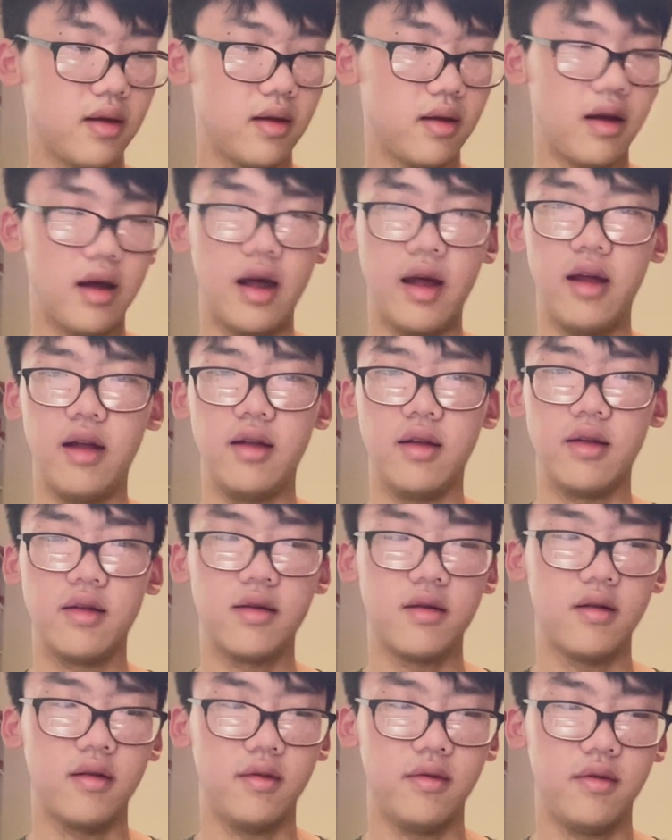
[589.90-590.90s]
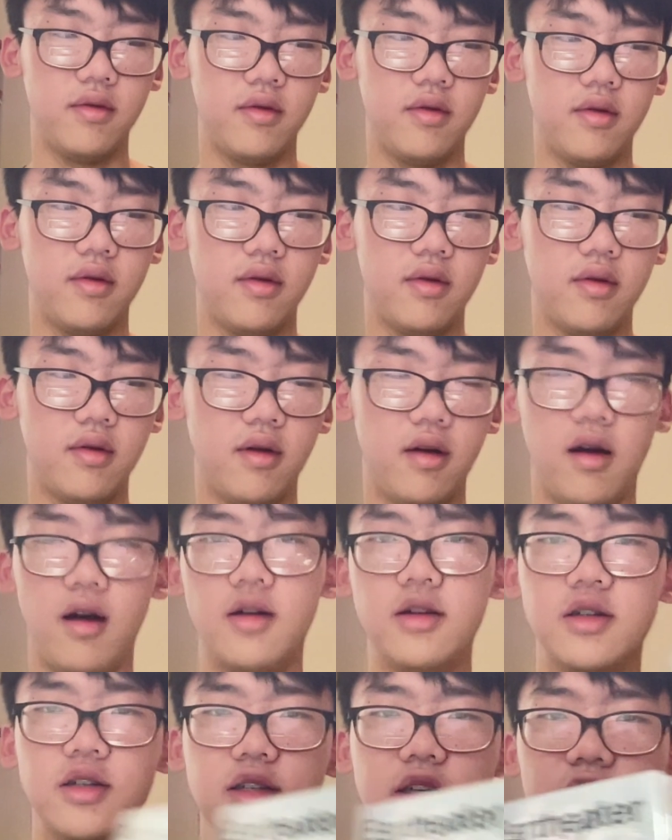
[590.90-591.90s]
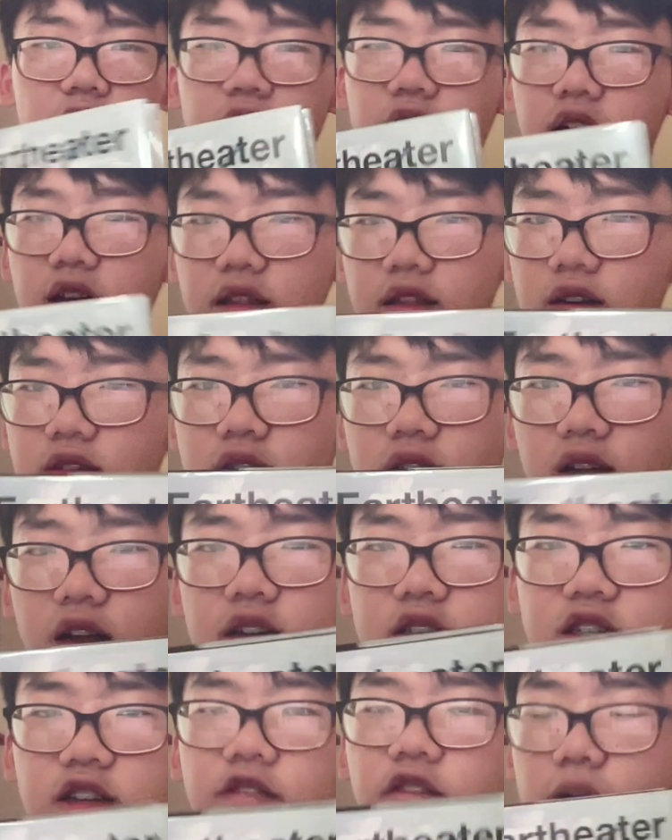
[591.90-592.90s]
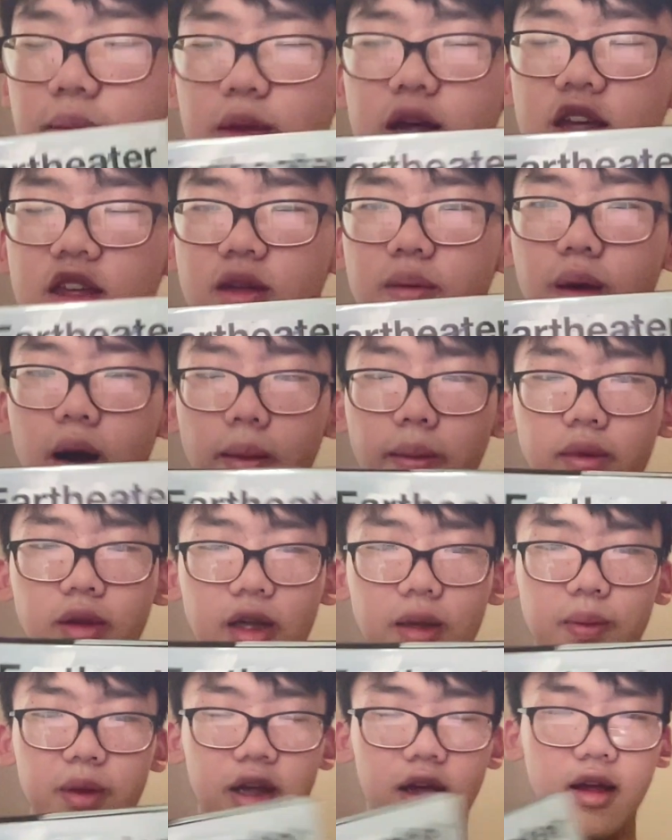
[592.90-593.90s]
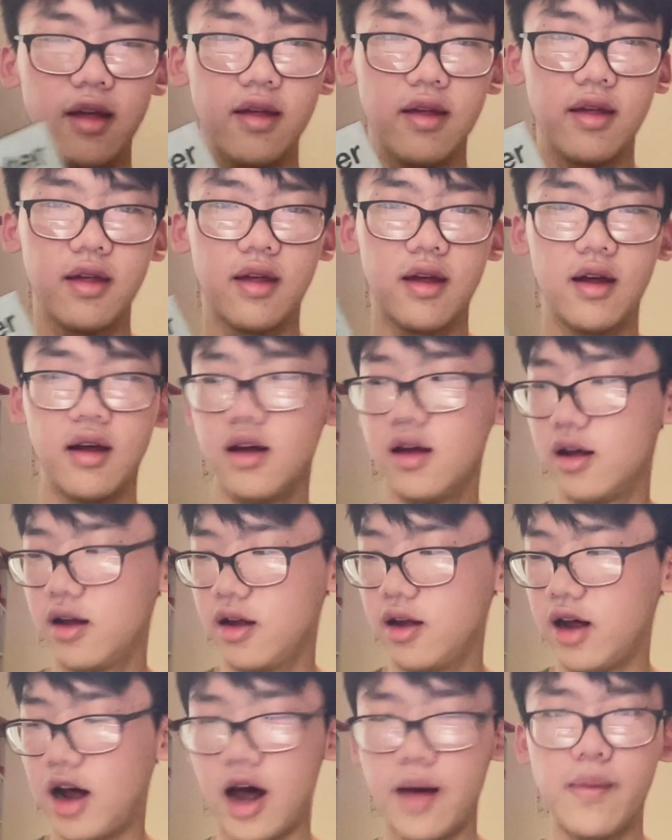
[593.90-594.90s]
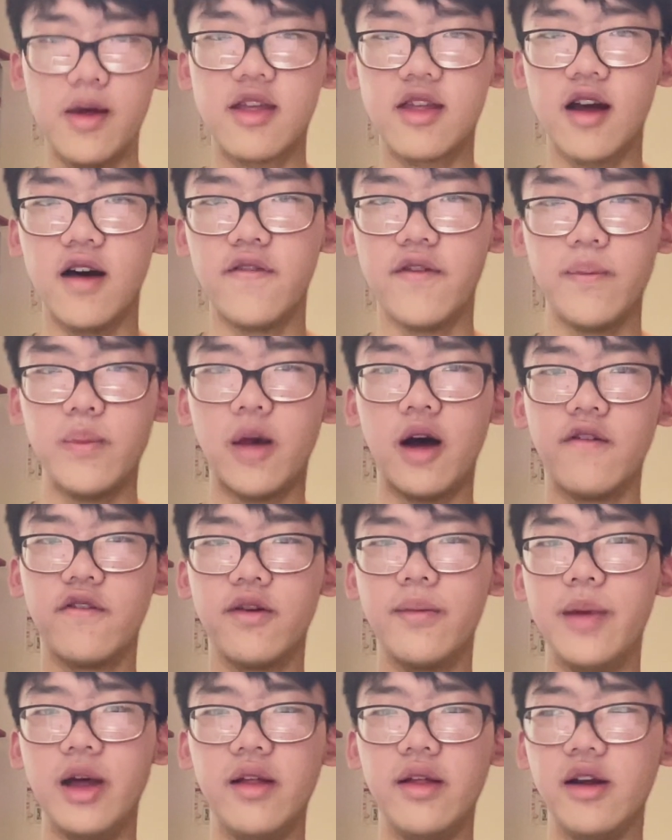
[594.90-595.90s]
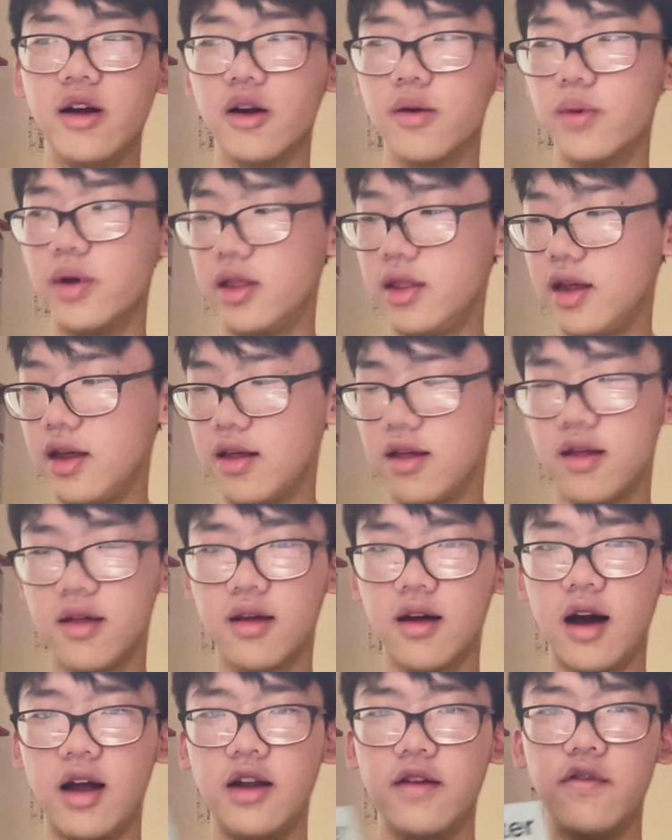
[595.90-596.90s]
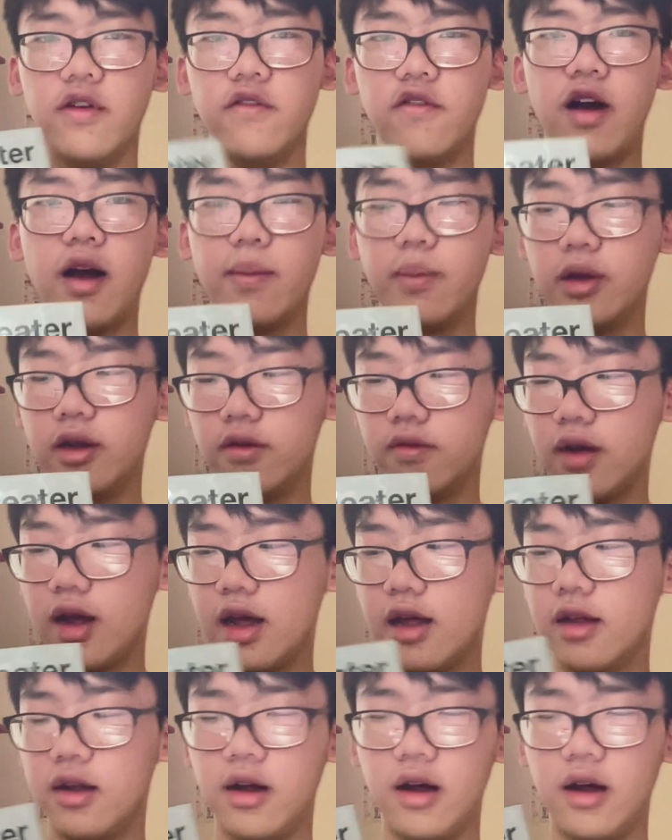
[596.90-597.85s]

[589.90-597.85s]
And honestly, there's a lot of stuff I missed probably because I myself am not familiar with this kind of environment, right?